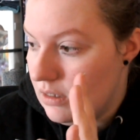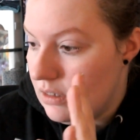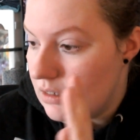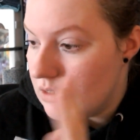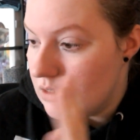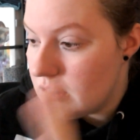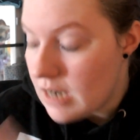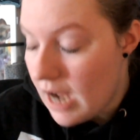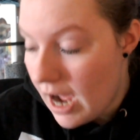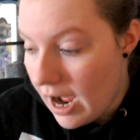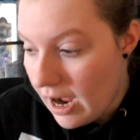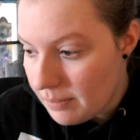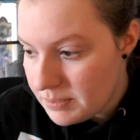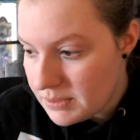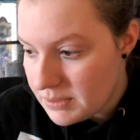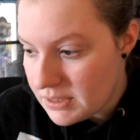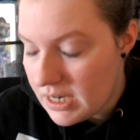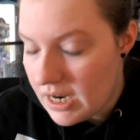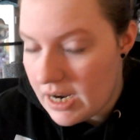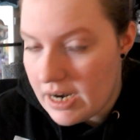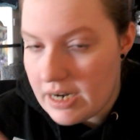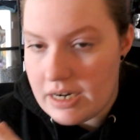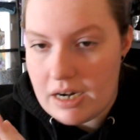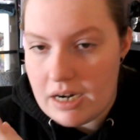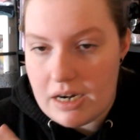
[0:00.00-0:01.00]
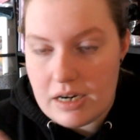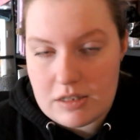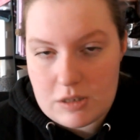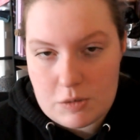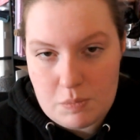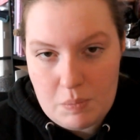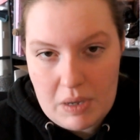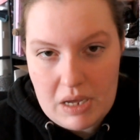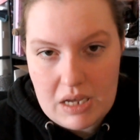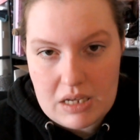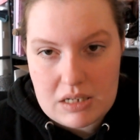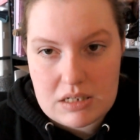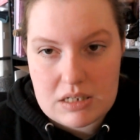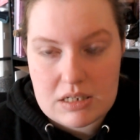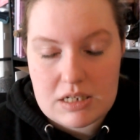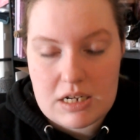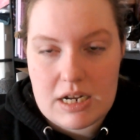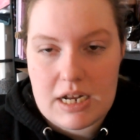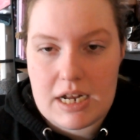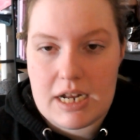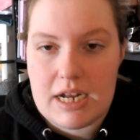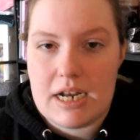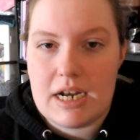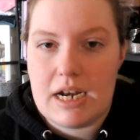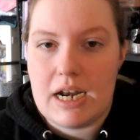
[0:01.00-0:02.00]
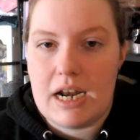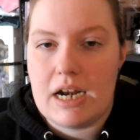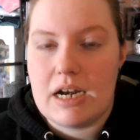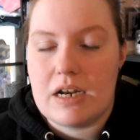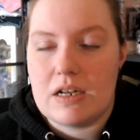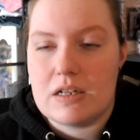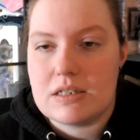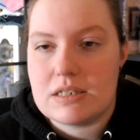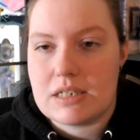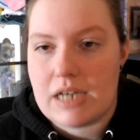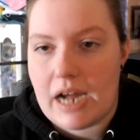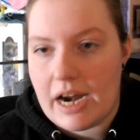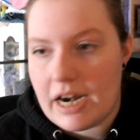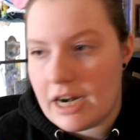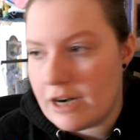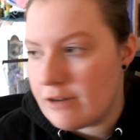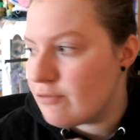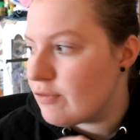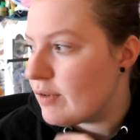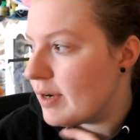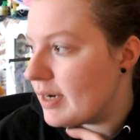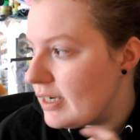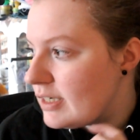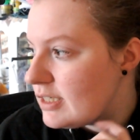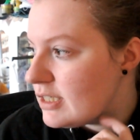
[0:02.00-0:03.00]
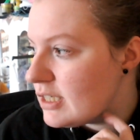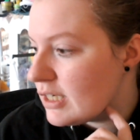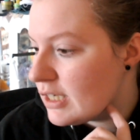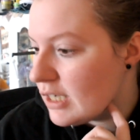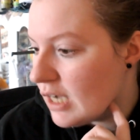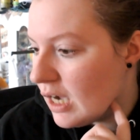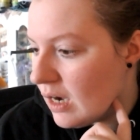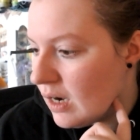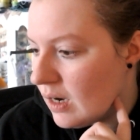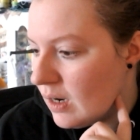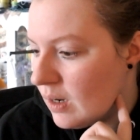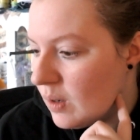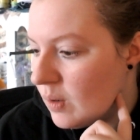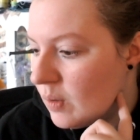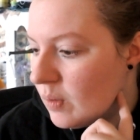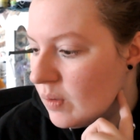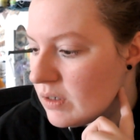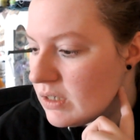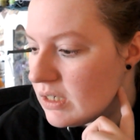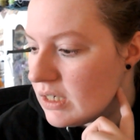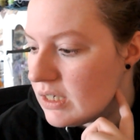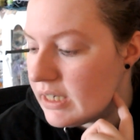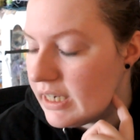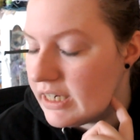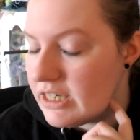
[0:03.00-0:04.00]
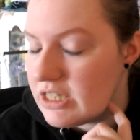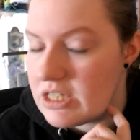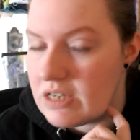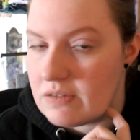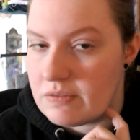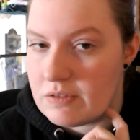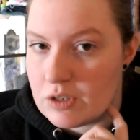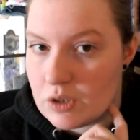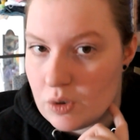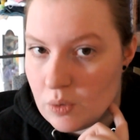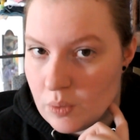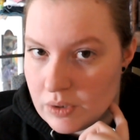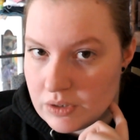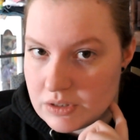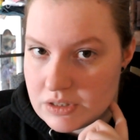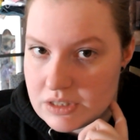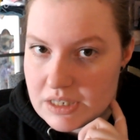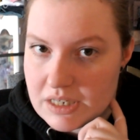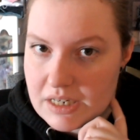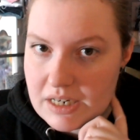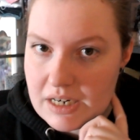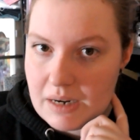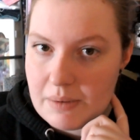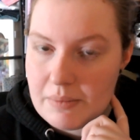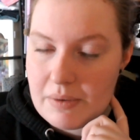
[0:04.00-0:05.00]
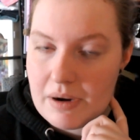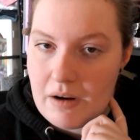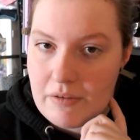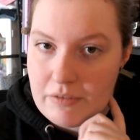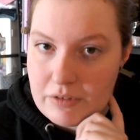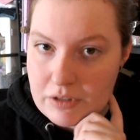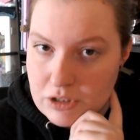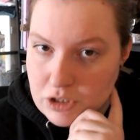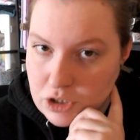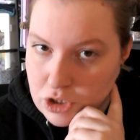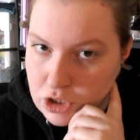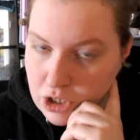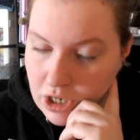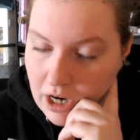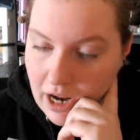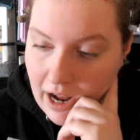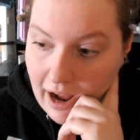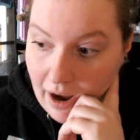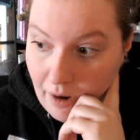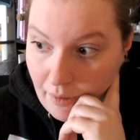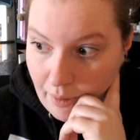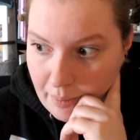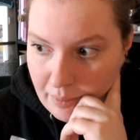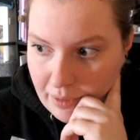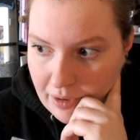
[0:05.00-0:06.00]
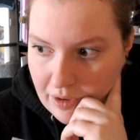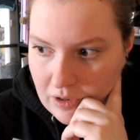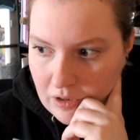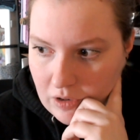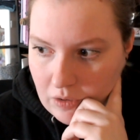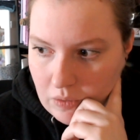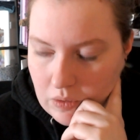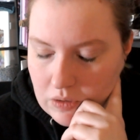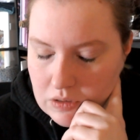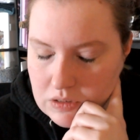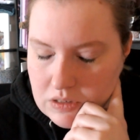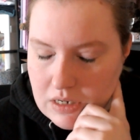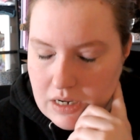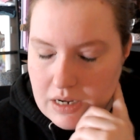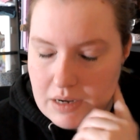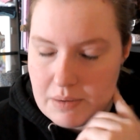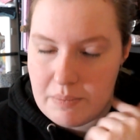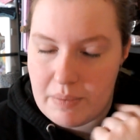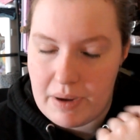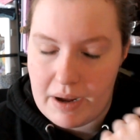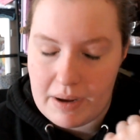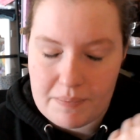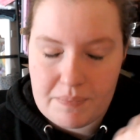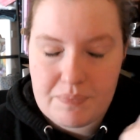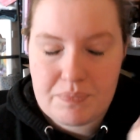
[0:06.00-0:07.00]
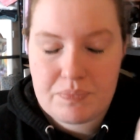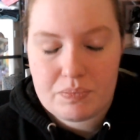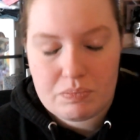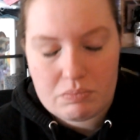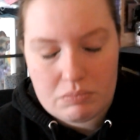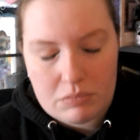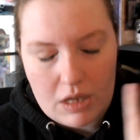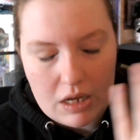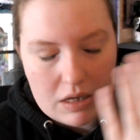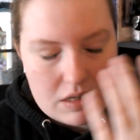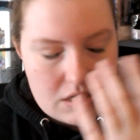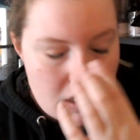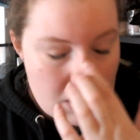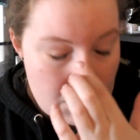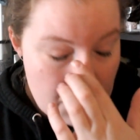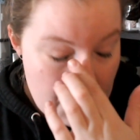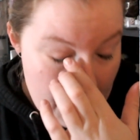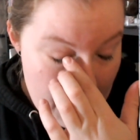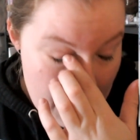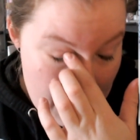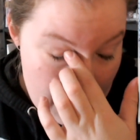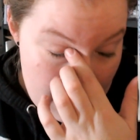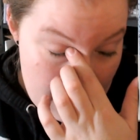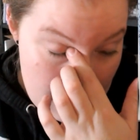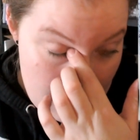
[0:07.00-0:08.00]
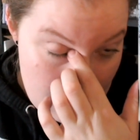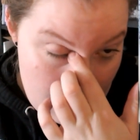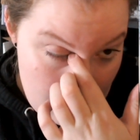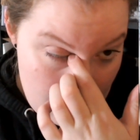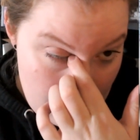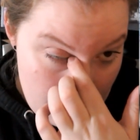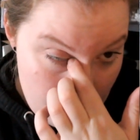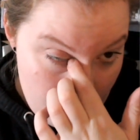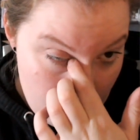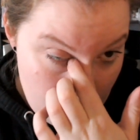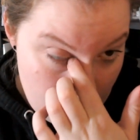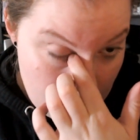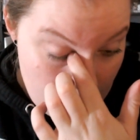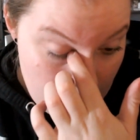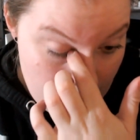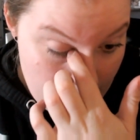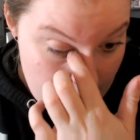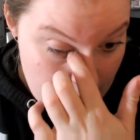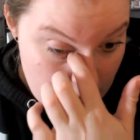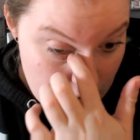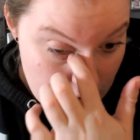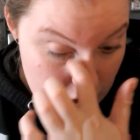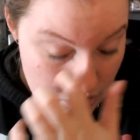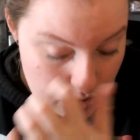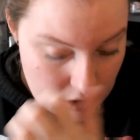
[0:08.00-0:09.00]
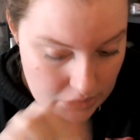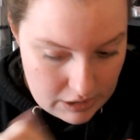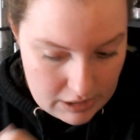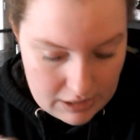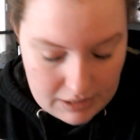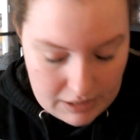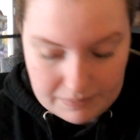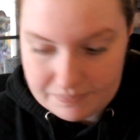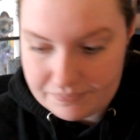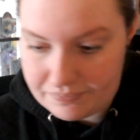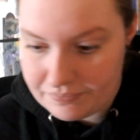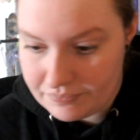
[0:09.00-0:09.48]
top done and it's basted and it's kind of ready to go. I just have to quilt it and I'm not really sure how I'm going to quilt it, but that's a thing and I will eventually